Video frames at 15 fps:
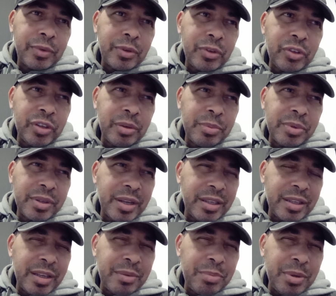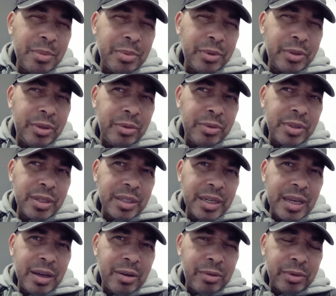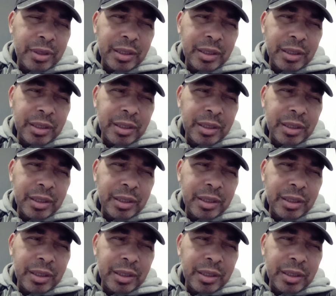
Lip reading: chipset that people are using now.